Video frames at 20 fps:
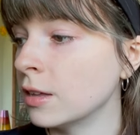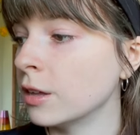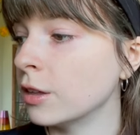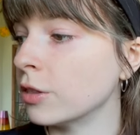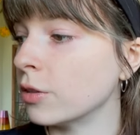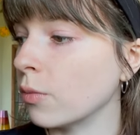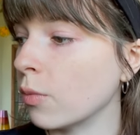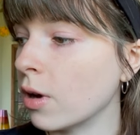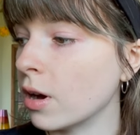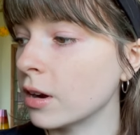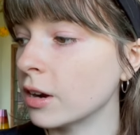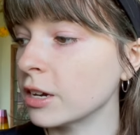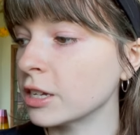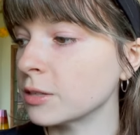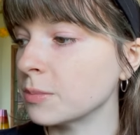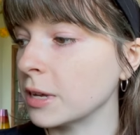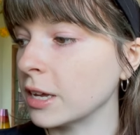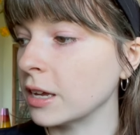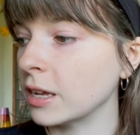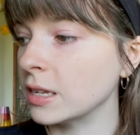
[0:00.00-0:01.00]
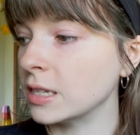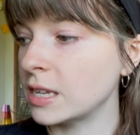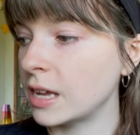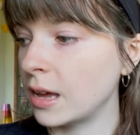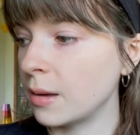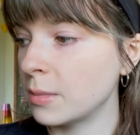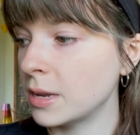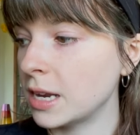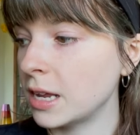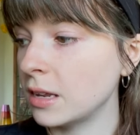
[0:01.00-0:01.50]
The water has been
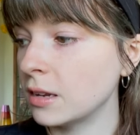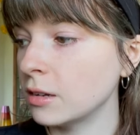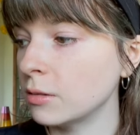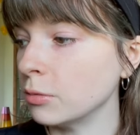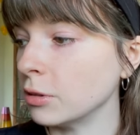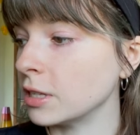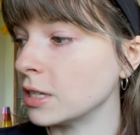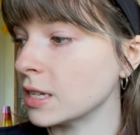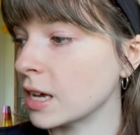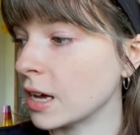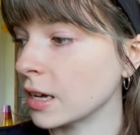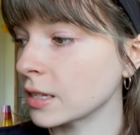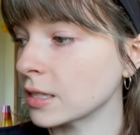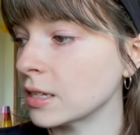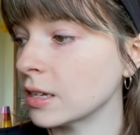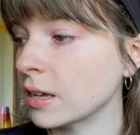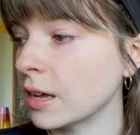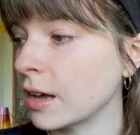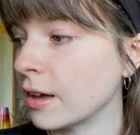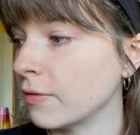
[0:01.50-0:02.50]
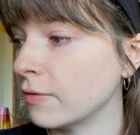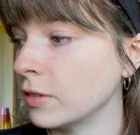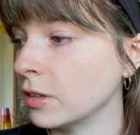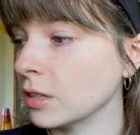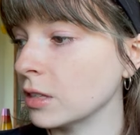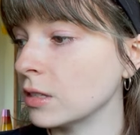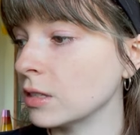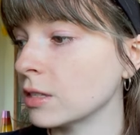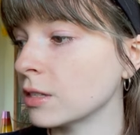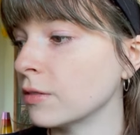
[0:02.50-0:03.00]
contaminated with toxic
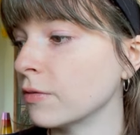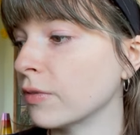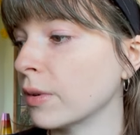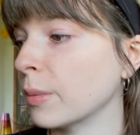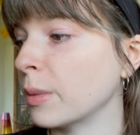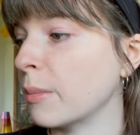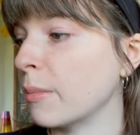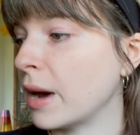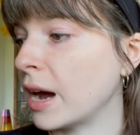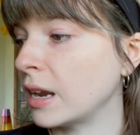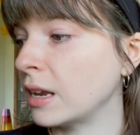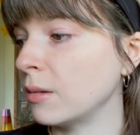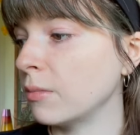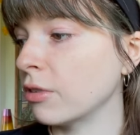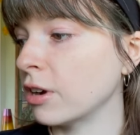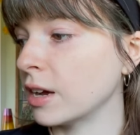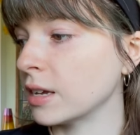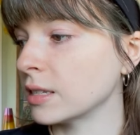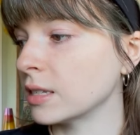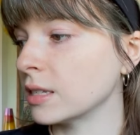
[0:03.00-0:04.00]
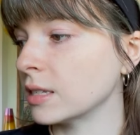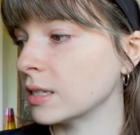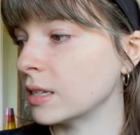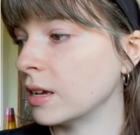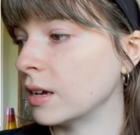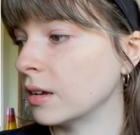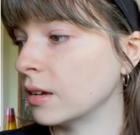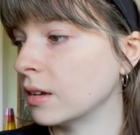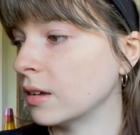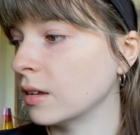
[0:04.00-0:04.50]
effluents from the mining
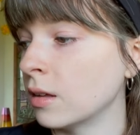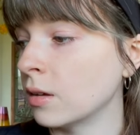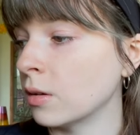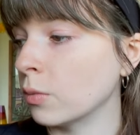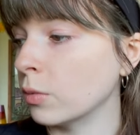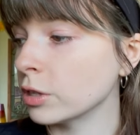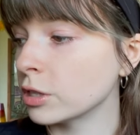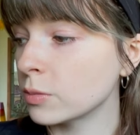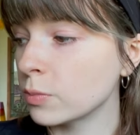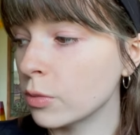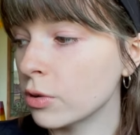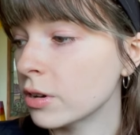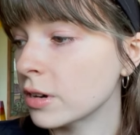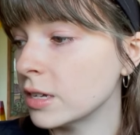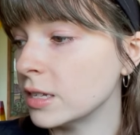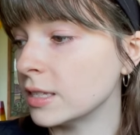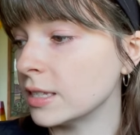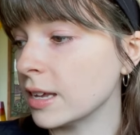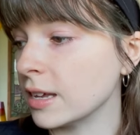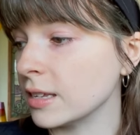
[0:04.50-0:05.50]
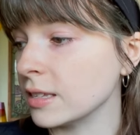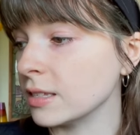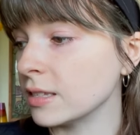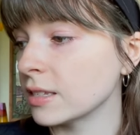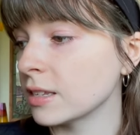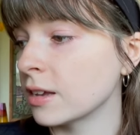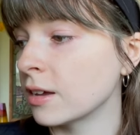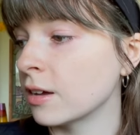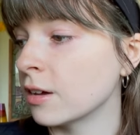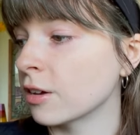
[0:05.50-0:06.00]
processing. What's more, he says,
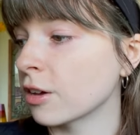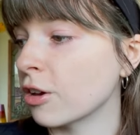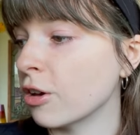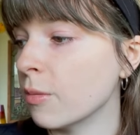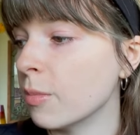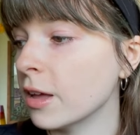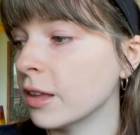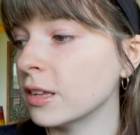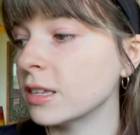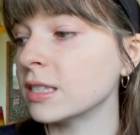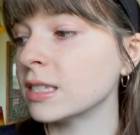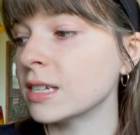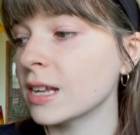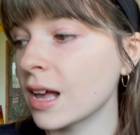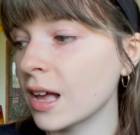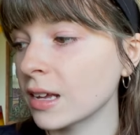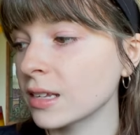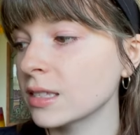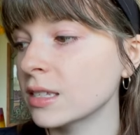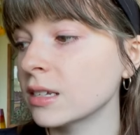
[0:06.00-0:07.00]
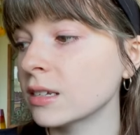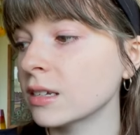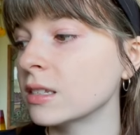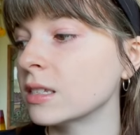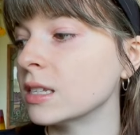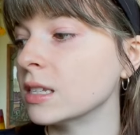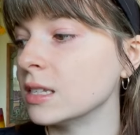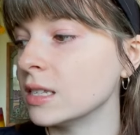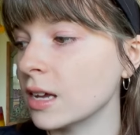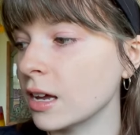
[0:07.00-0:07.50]
cobalt is toxic
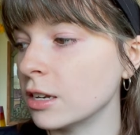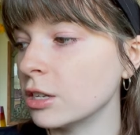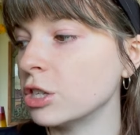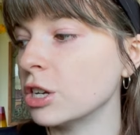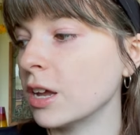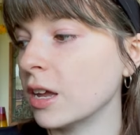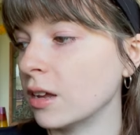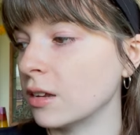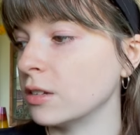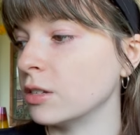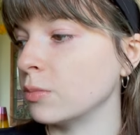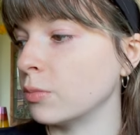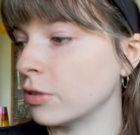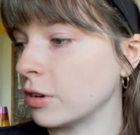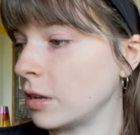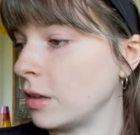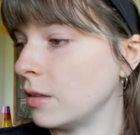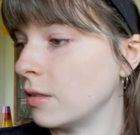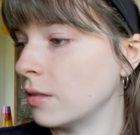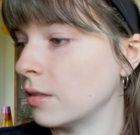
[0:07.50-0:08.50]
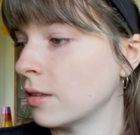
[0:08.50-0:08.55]
to touch and breathe.